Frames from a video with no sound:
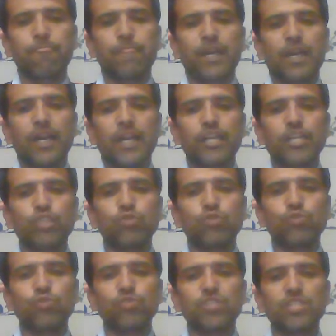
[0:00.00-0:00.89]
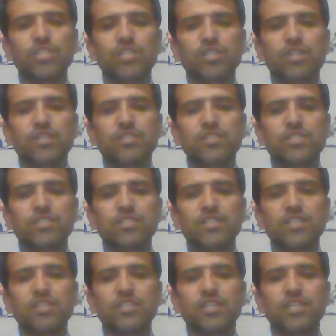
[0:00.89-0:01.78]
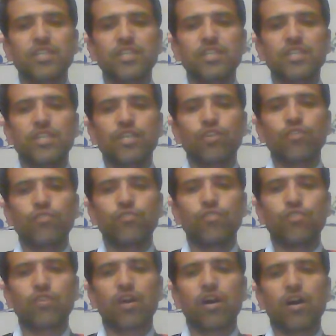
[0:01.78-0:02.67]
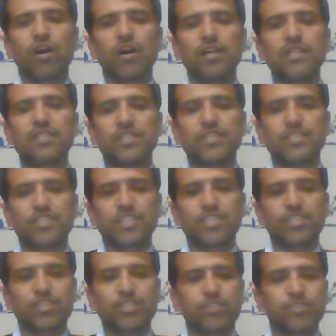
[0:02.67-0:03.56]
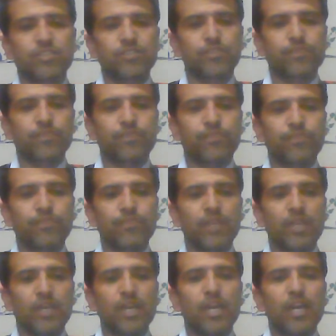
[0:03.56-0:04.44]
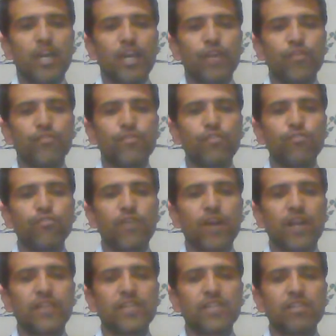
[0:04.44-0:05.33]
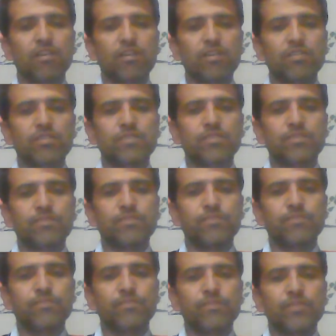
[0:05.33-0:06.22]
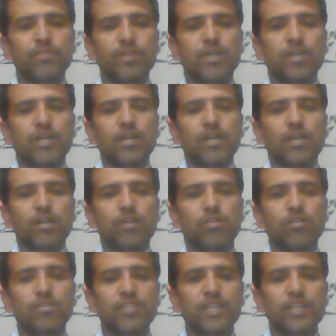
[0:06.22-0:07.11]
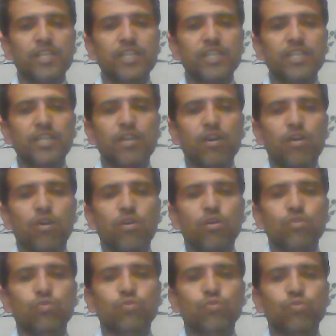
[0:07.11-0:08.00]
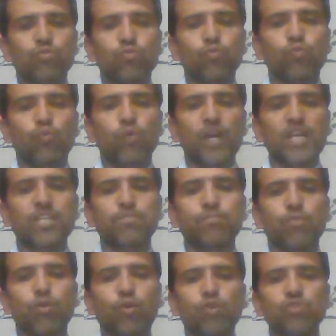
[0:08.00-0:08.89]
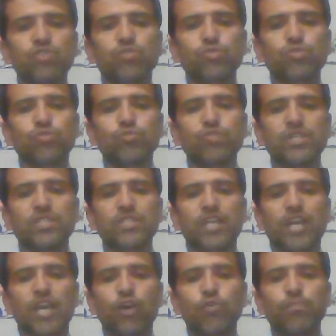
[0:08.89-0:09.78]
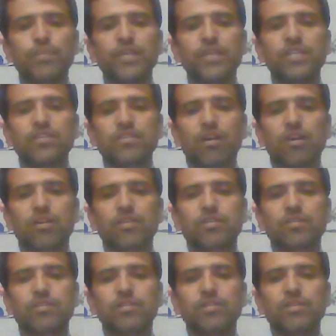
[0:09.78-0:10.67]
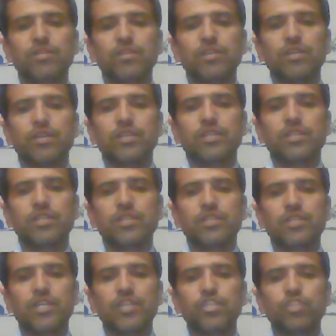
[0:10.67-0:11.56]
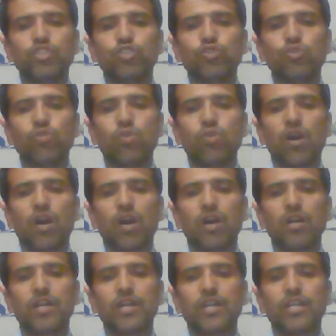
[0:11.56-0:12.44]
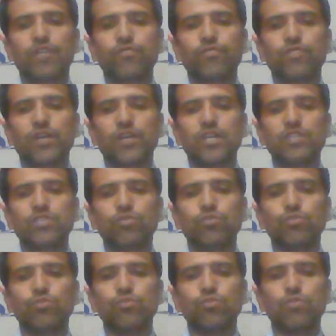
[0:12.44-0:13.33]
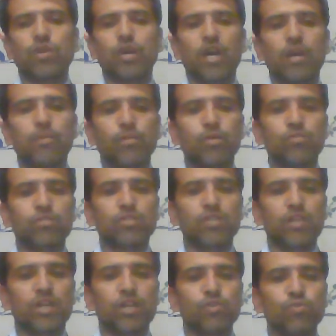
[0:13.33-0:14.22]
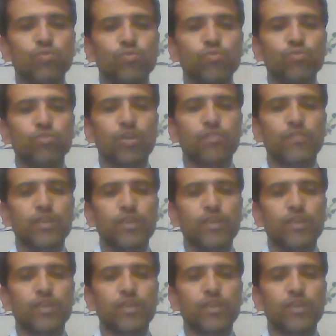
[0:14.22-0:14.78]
and use it consistently for all citations. A few final thoughts. Contrary to what most students have been taught, there is no hard and fast rule about the use of